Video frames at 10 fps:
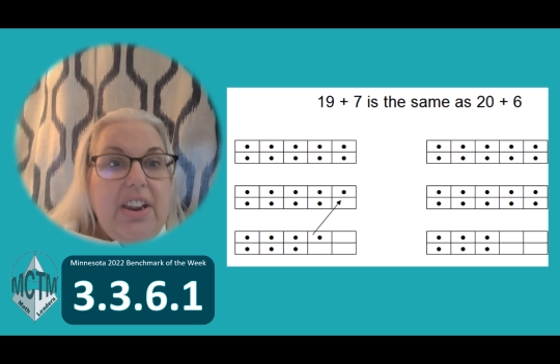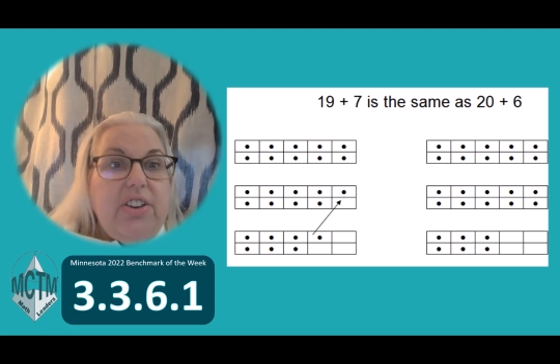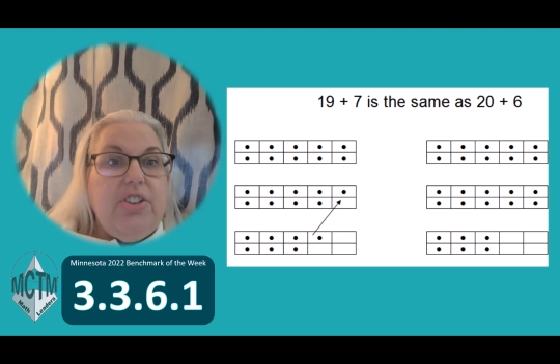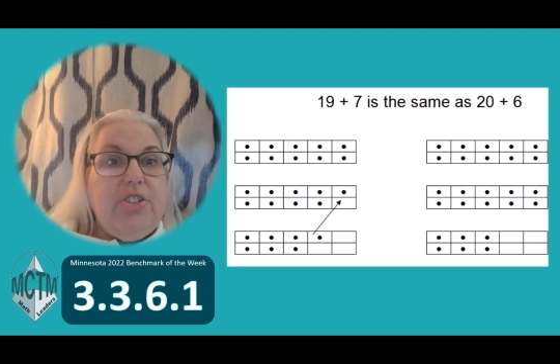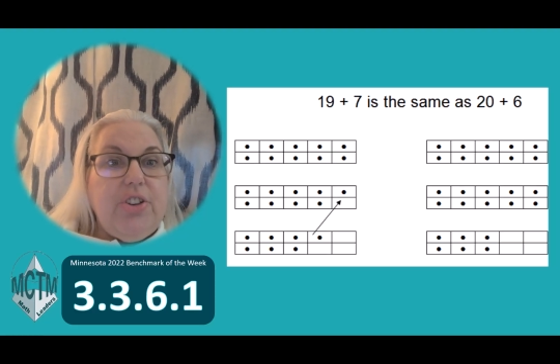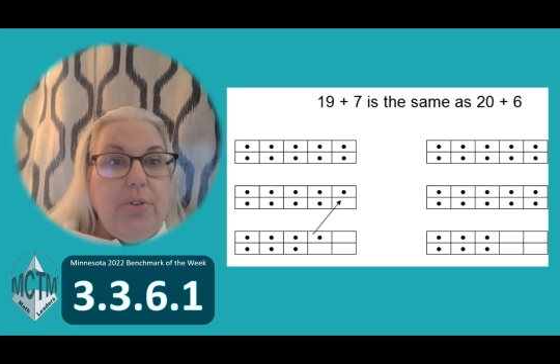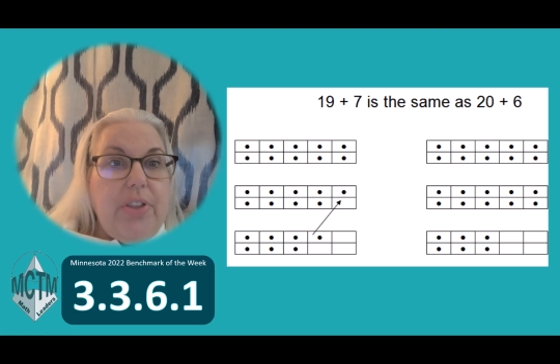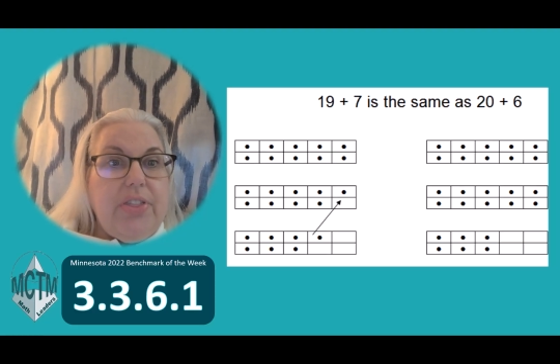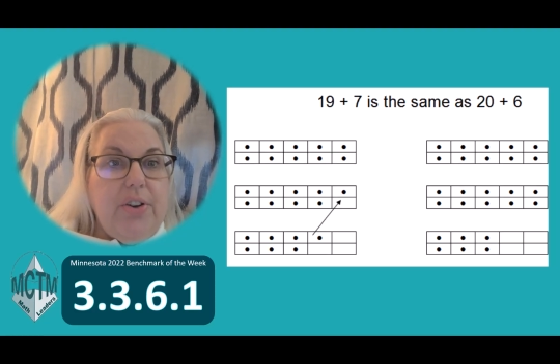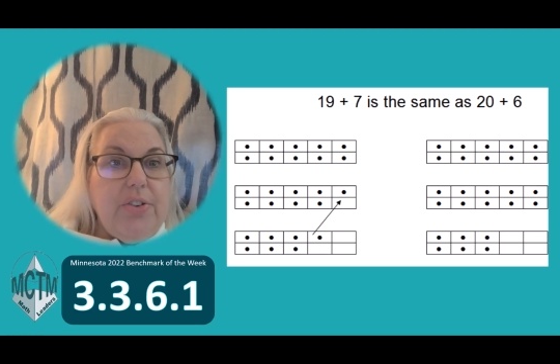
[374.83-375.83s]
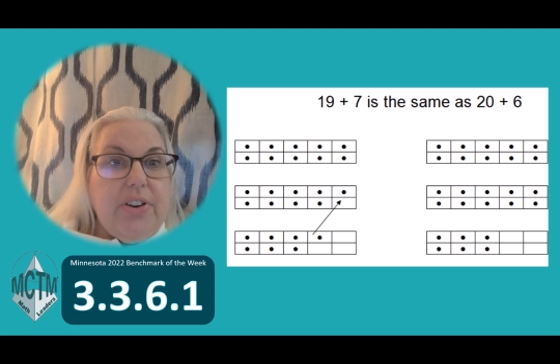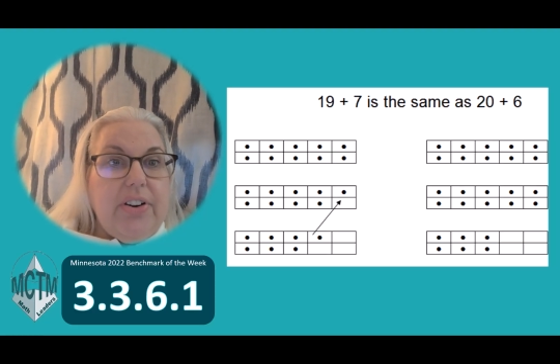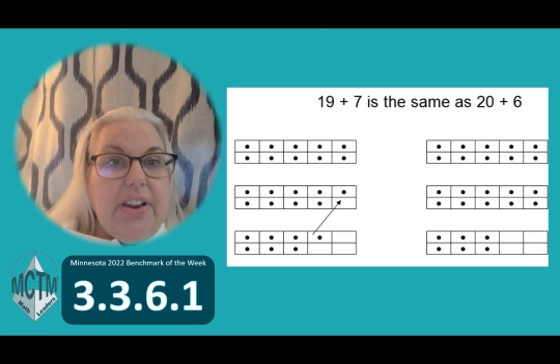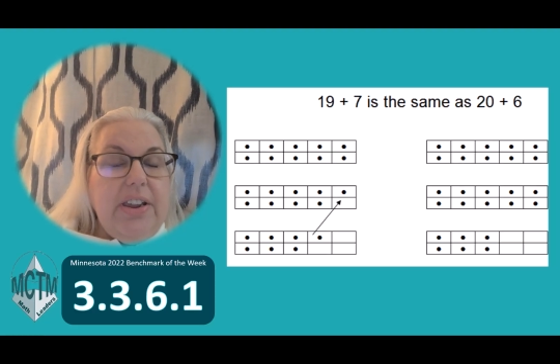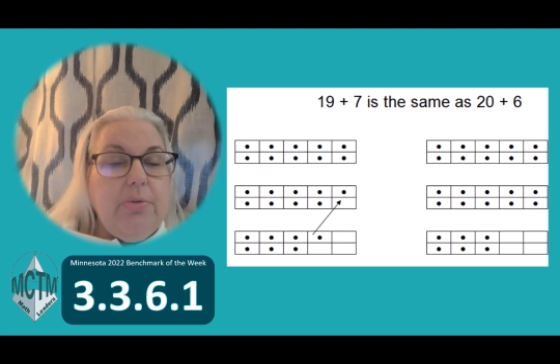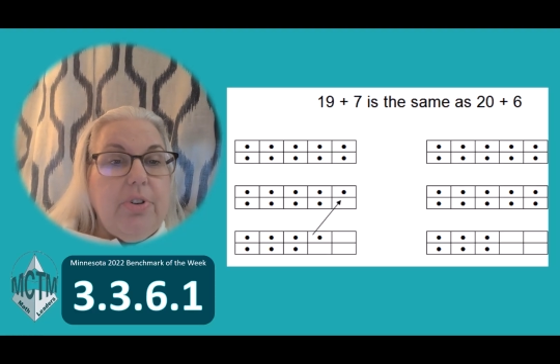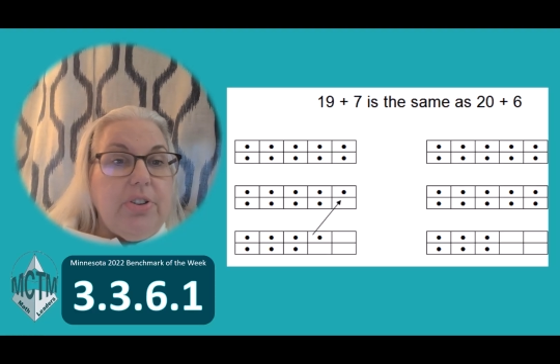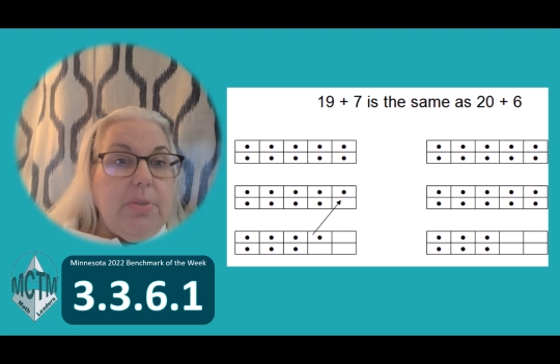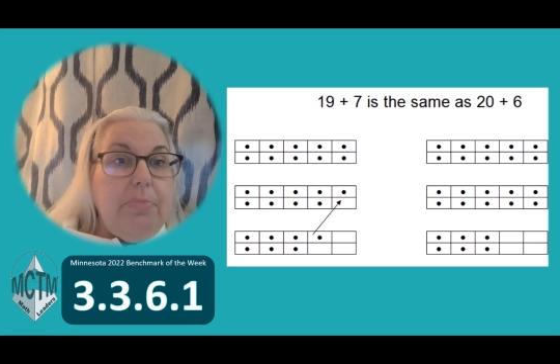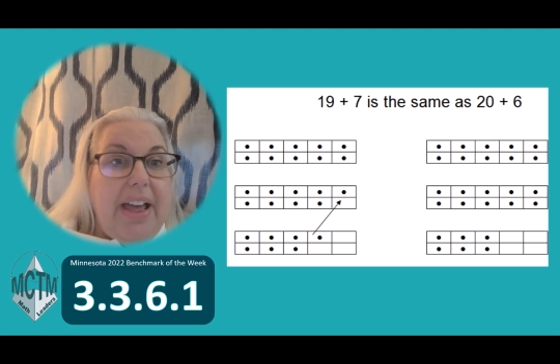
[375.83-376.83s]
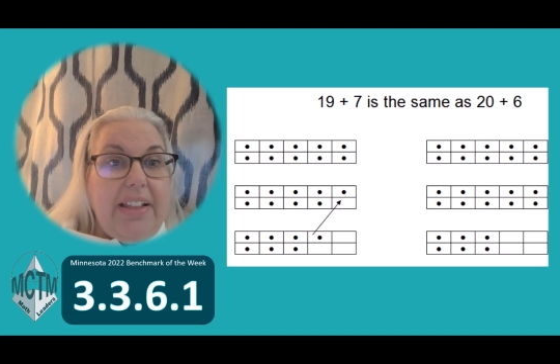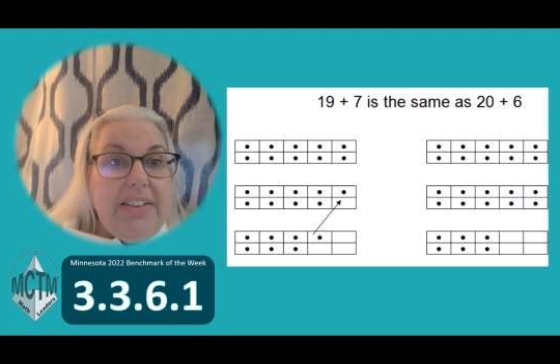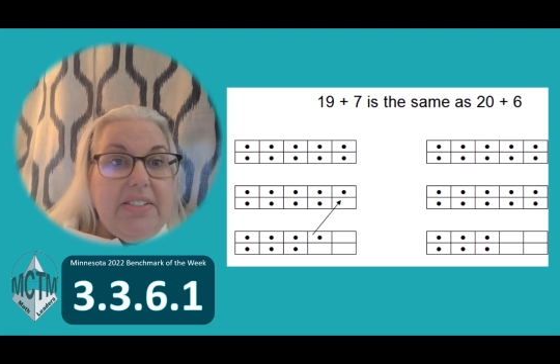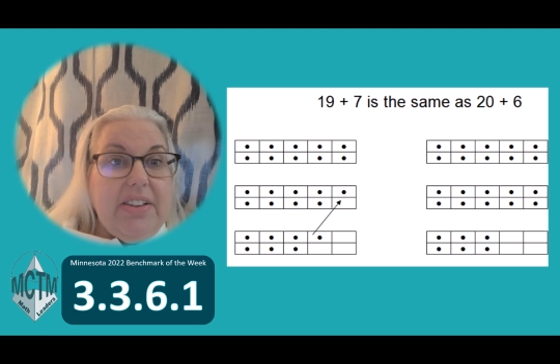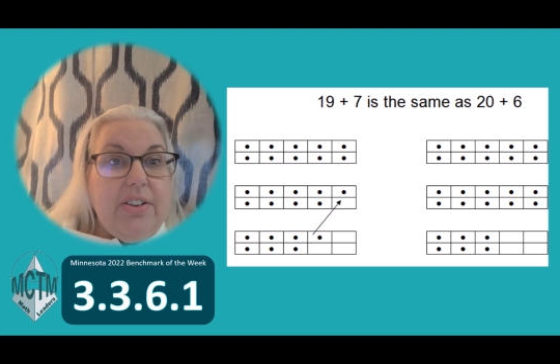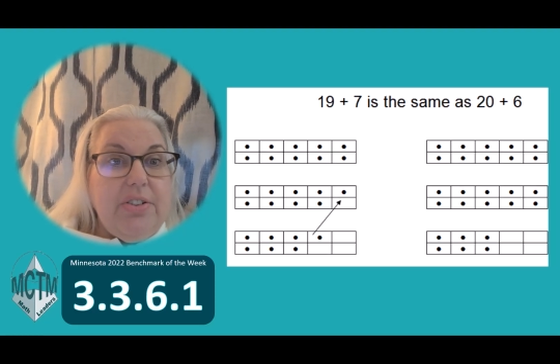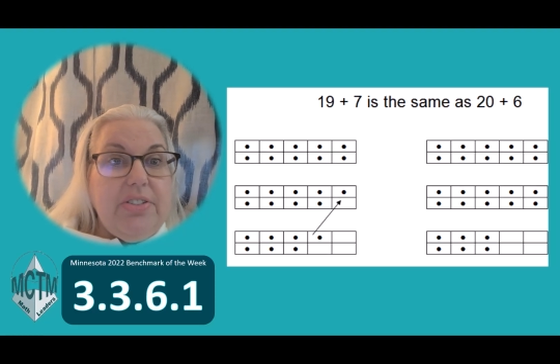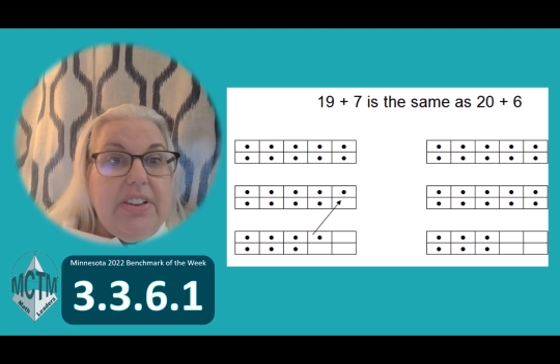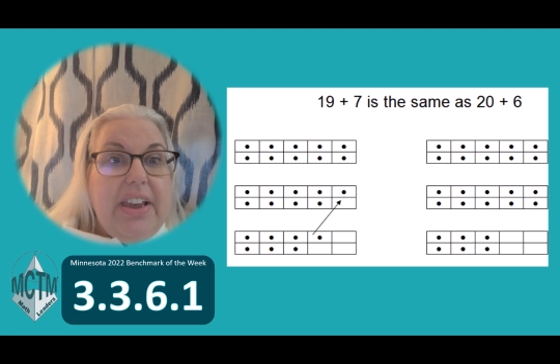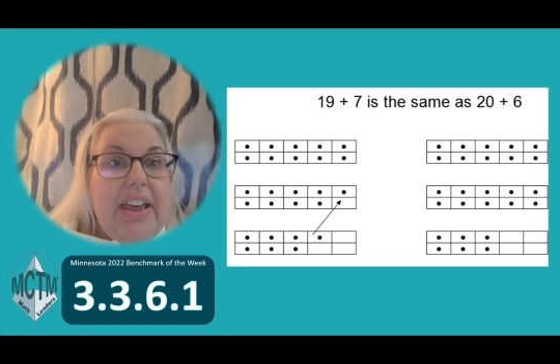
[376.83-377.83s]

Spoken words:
to show that those are equal, to balance those,